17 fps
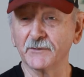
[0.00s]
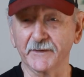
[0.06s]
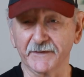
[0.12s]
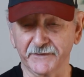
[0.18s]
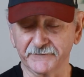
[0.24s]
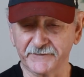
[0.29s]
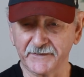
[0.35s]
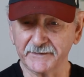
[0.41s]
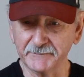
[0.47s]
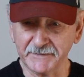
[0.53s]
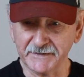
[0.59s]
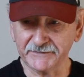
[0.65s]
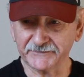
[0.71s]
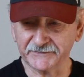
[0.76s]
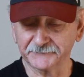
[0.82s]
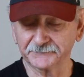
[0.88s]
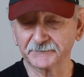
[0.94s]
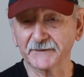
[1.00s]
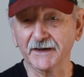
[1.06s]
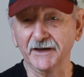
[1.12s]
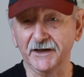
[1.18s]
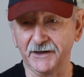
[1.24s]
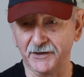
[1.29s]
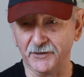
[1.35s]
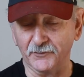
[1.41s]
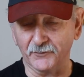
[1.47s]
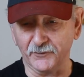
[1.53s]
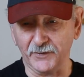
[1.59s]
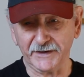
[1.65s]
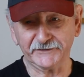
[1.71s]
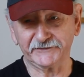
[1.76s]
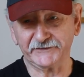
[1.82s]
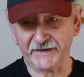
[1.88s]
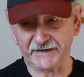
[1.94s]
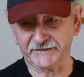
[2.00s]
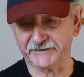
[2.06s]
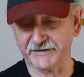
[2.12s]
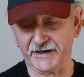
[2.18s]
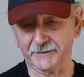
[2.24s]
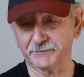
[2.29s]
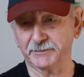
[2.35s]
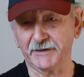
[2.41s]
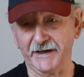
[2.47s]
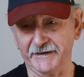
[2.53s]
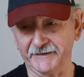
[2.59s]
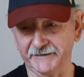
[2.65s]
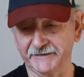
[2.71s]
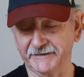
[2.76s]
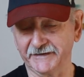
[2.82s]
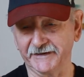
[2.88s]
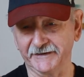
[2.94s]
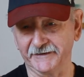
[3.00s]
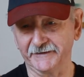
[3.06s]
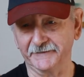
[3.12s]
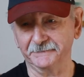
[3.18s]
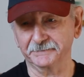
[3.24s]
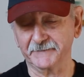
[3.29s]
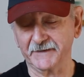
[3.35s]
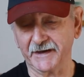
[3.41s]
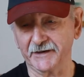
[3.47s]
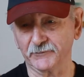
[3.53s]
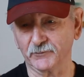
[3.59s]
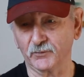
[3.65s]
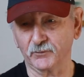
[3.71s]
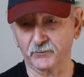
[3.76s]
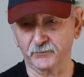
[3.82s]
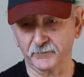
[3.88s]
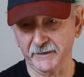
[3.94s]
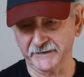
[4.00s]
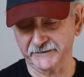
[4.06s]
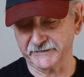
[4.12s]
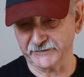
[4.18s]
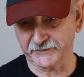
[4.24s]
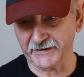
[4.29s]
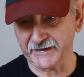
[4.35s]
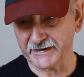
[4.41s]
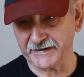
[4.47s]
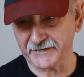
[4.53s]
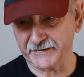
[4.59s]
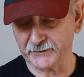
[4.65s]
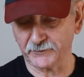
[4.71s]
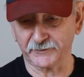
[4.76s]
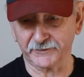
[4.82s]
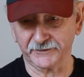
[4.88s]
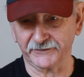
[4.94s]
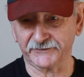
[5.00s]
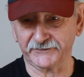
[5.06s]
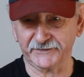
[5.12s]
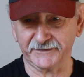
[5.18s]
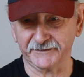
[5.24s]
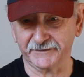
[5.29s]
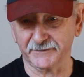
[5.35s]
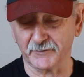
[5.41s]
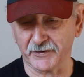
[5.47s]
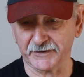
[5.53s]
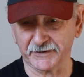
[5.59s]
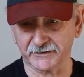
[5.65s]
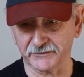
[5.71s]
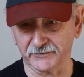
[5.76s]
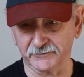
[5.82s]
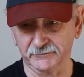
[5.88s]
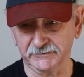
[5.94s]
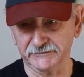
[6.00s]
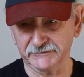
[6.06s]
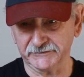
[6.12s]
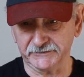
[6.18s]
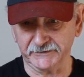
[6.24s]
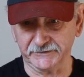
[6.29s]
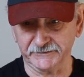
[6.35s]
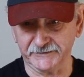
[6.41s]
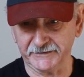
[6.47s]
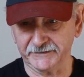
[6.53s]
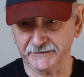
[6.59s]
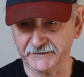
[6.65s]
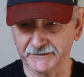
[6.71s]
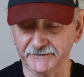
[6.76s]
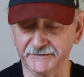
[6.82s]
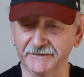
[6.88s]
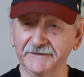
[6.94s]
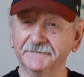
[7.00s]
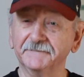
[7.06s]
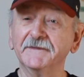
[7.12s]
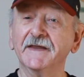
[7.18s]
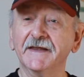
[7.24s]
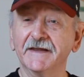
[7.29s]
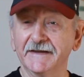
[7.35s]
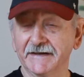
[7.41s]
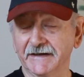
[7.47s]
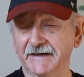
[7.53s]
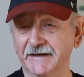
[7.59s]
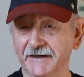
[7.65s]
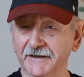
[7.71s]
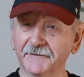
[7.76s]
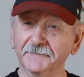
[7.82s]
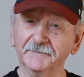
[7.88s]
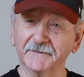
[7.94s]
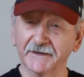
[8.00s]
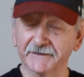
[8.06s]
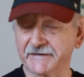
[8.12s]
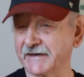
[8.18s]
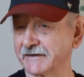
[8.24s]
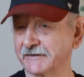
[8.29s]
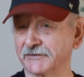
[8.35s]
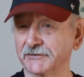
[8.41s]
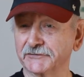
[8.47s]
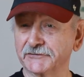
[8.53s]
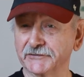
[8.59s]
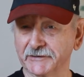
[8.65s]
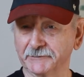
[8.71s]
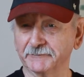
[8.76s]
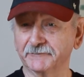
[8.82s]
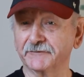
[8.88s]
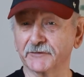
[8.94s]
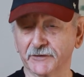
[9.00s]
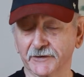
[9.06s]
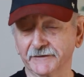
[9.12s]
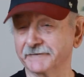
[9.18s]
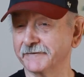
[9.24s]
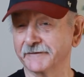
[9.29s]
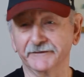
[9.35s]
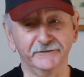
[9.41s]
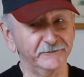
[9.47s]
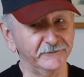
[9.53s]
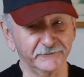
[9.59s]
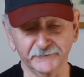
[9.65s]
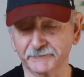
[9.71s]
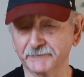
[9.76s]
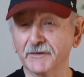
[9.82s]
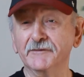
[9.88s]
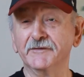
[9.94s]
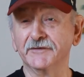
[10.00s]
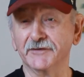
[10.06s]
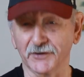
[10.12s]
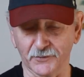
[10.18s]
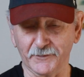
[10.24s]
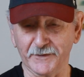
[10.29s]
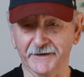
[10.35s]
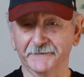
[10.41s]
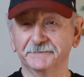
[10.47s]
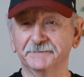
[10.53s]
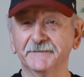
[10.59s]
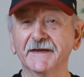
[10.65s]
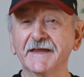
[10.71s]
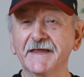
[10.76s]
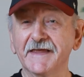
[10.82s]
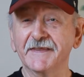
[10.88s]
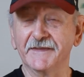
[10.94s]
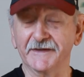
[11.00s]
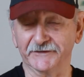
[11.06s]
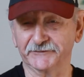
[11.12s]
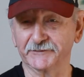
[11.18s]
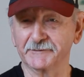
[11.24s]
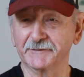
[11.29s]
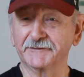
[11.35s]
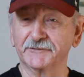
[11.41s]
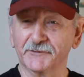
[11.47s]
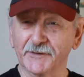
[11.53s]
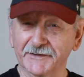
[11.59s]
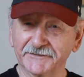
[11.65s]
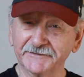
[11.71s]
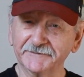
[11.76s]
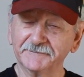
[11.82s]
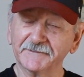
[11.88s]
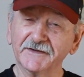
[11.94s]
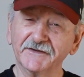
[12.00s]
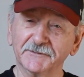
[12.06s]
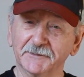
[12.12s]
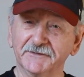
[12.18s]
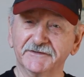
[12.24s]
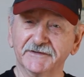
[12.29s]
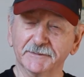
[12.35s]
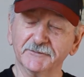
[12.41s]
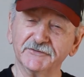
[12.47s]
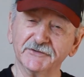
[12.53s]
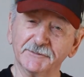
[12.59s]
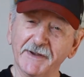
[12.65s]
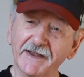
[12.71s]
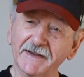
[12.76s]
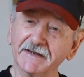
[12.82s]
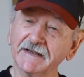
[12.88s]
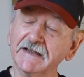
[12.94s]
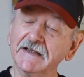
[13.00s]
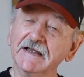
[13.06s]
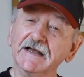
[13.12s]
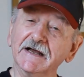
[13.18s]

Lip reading: when the Fed meets. Watch that dot plot. And until then, I think we're going to see the market go nee, nee, nee, nee, nee, a technical term for moving nowhere. Thanks very much for watching. This has been Jim Drubeck.